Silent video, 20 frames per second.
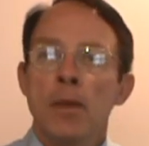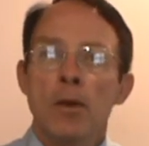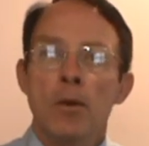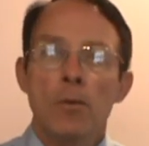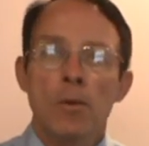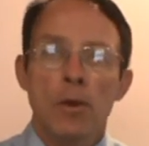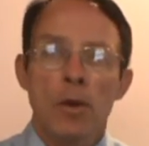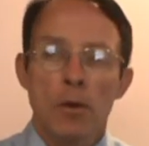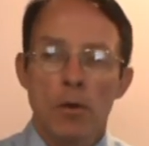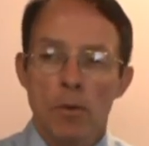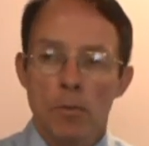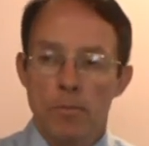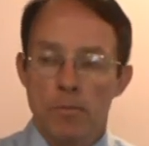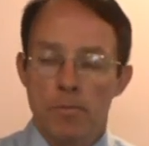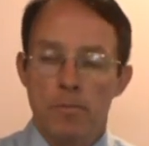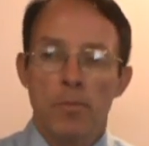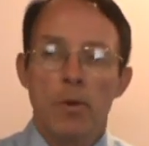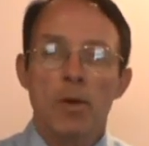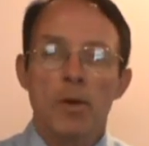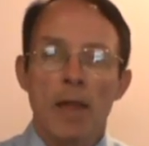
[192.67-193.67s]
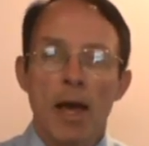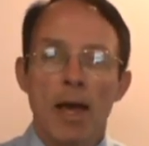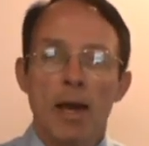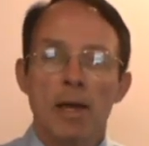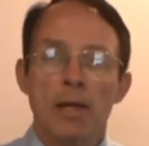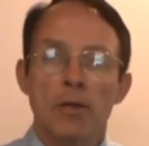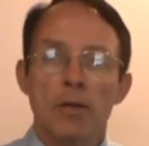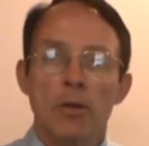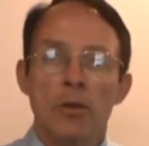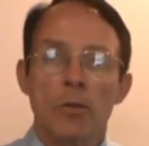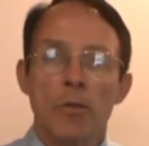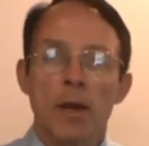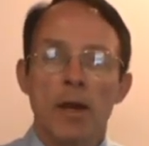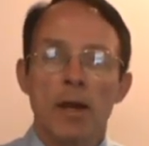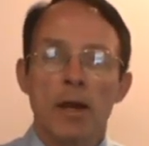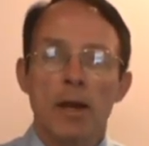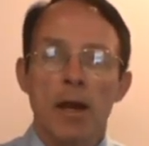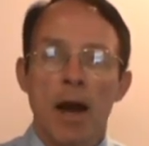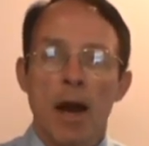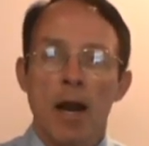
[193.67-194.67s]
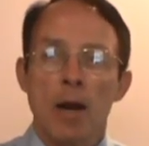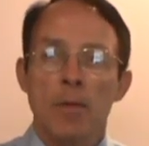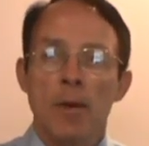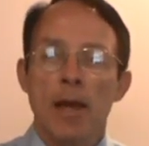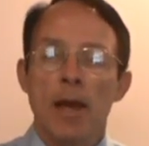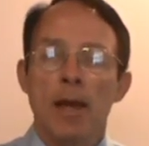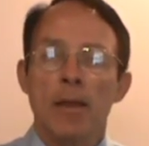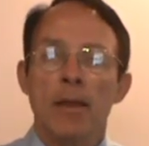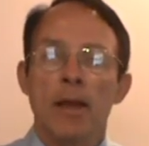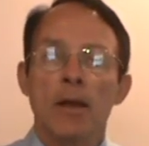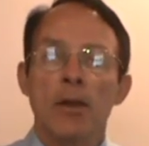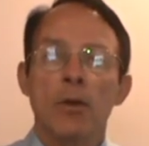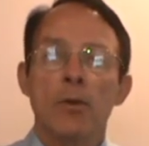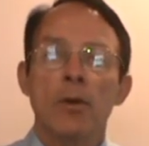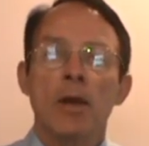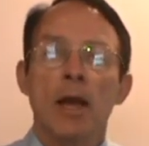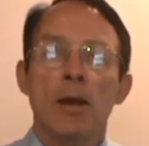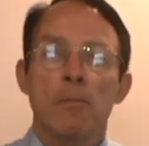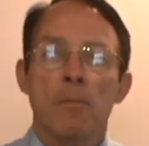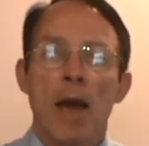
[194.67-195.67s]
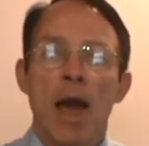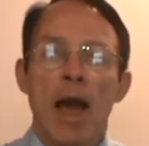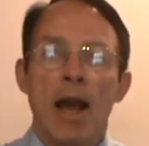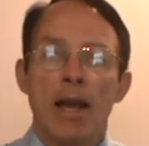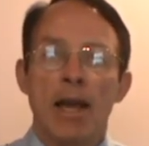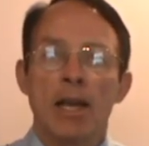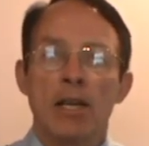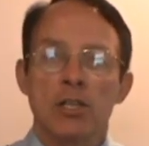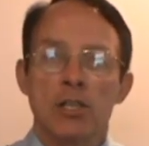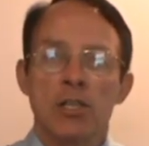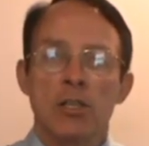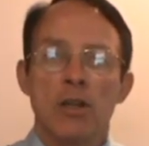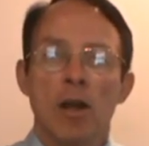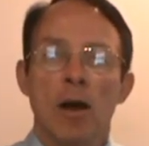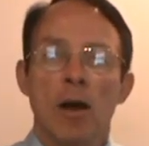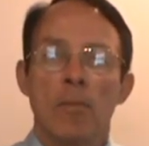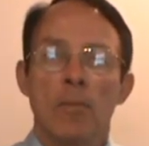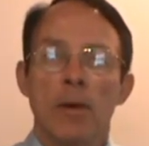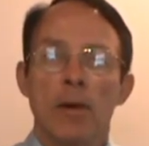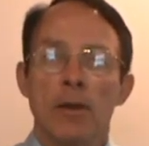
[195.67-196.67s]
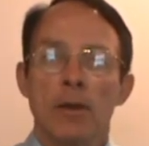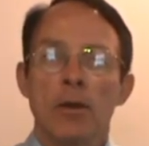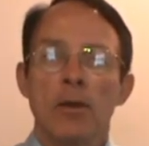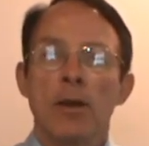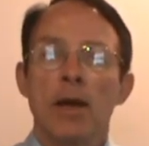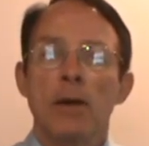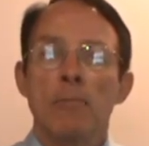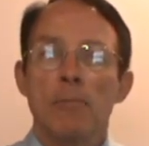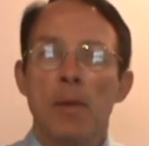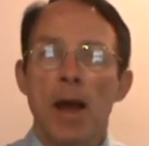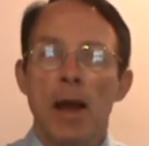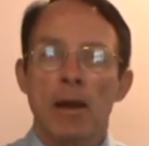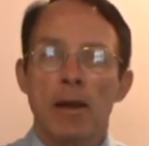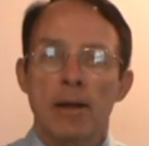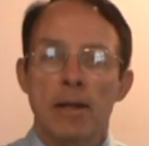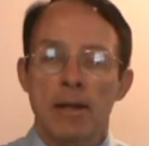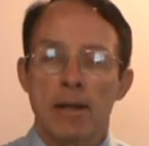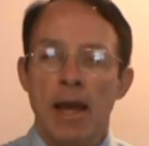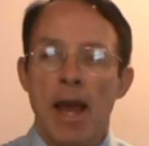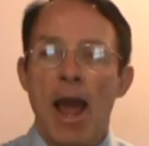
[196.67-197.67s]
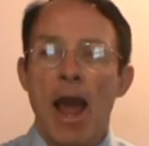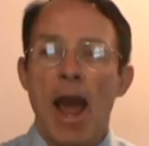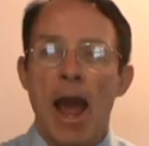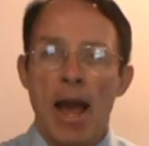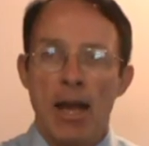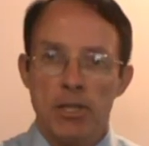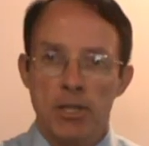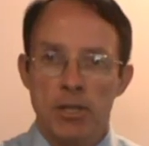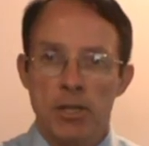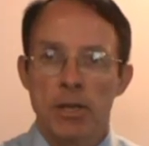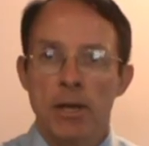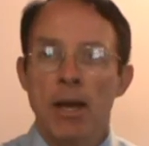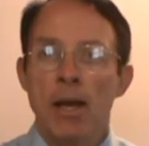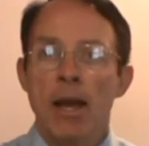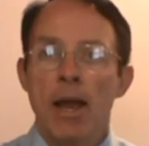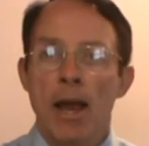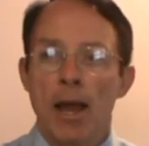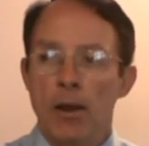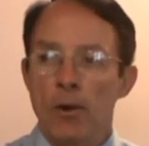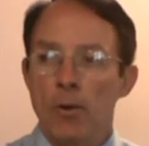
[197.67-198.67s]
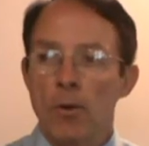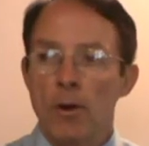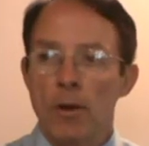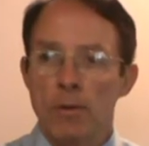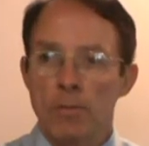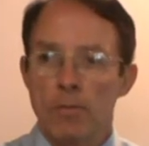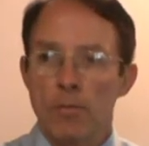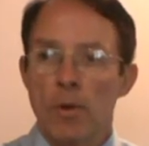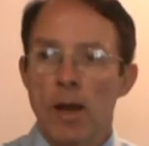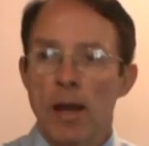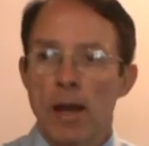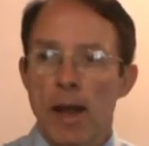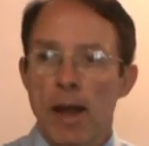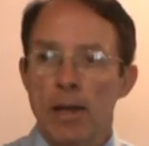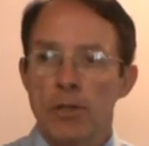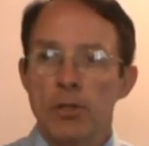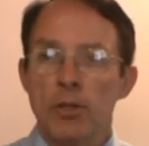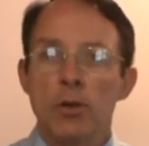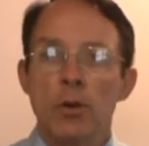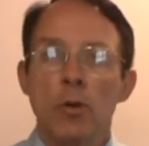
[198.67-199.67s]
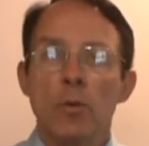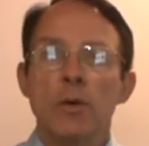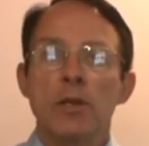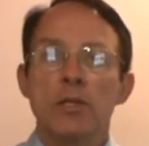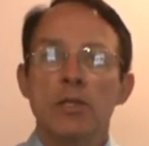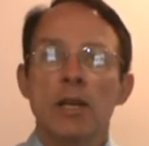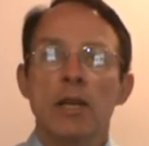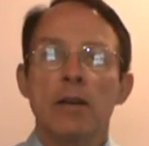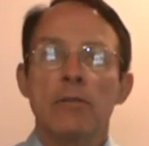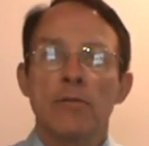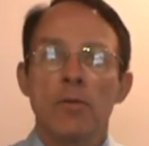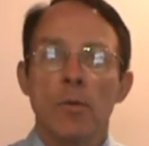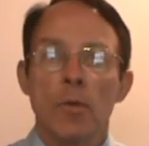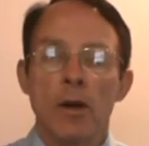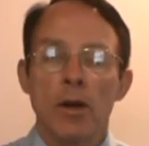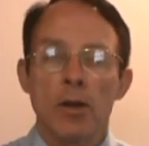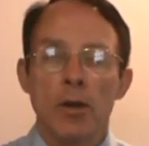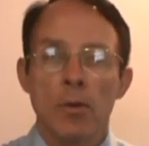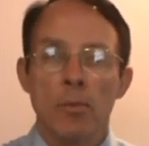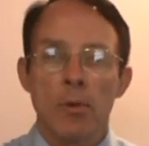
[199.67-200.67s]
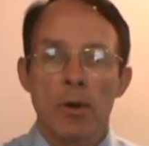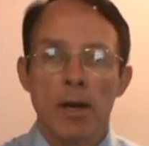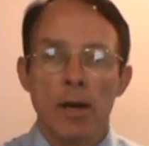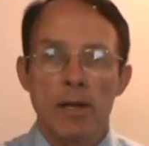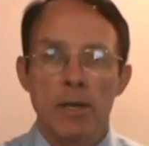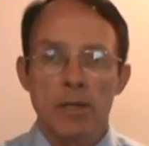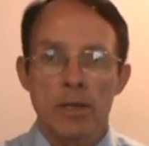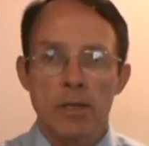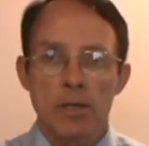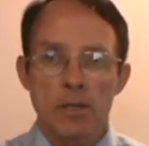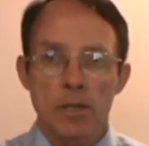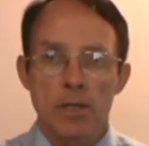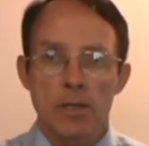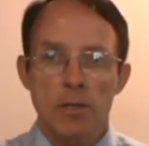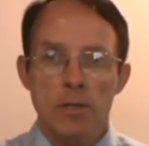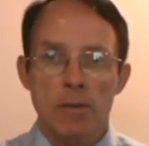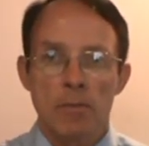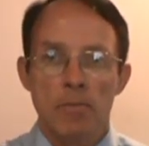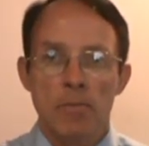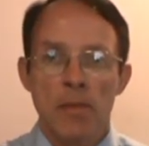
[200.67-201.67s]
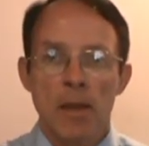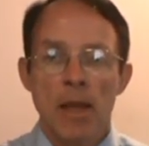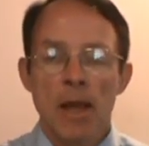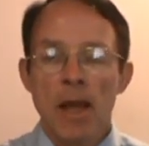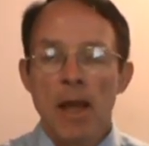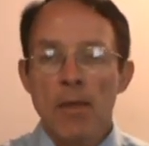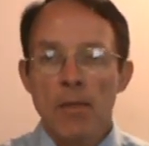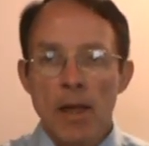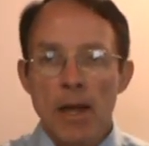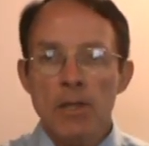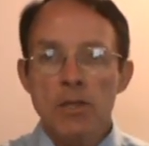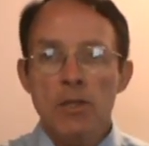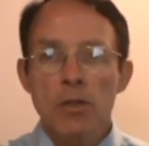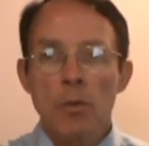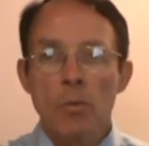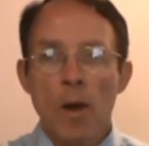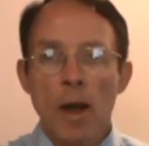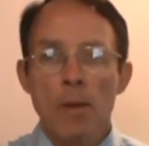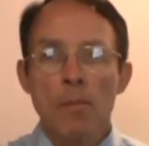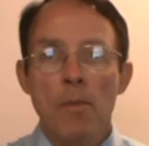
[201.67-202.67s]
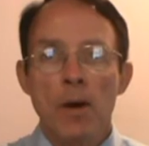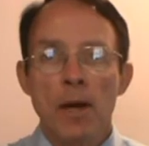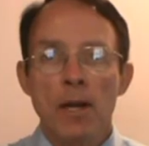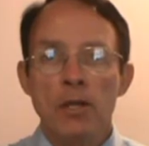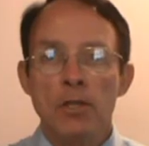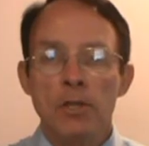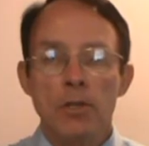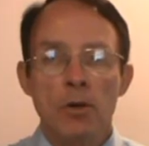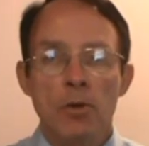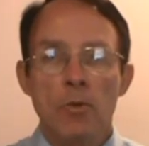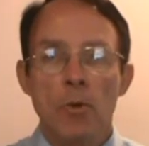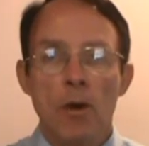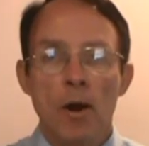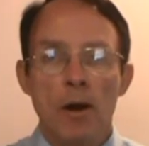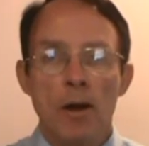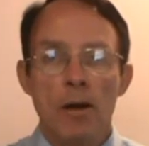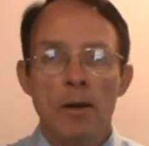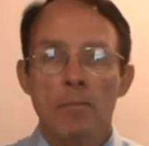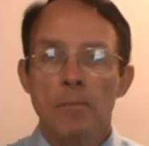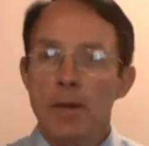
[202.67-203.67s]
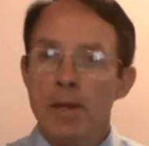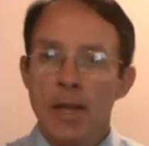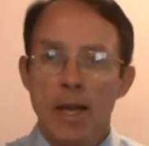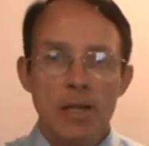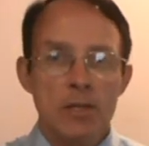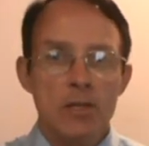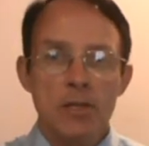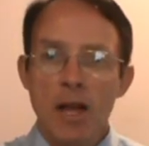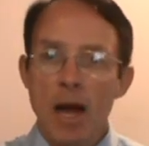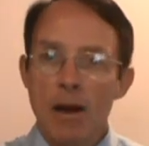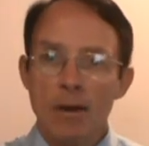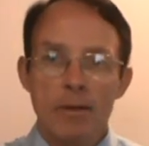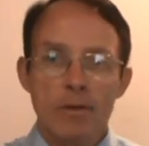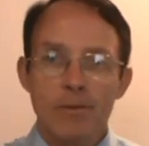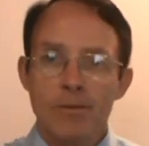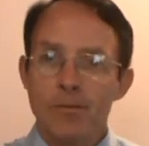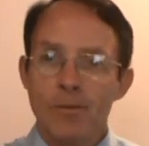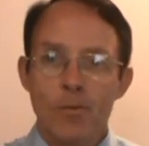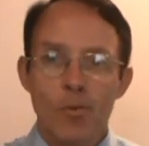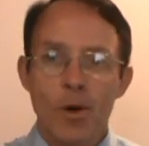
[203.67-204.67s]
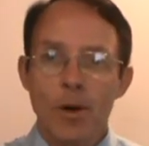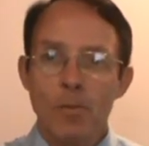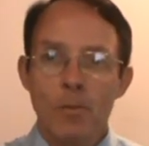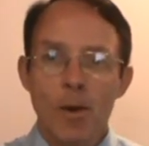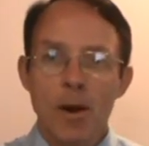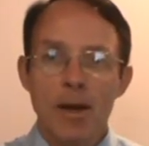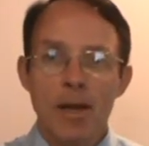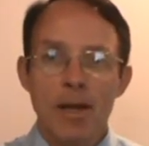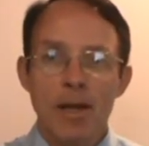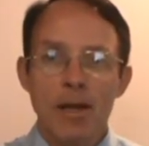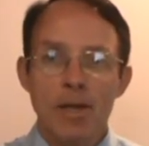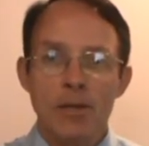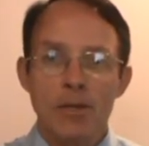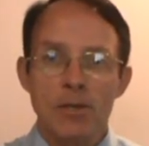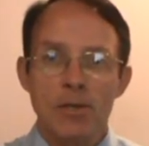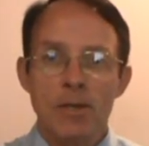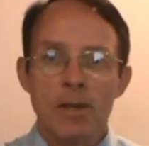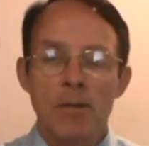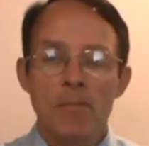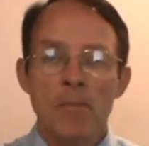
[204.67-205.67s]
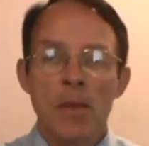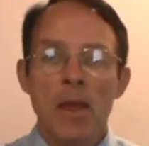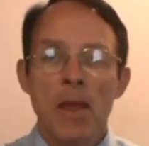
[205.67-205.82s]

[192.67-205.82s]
You put that into the real economy and then you get back a stub. You get back cash as your receipt for what you put into the system. That's the way money should work, but that's not what money is.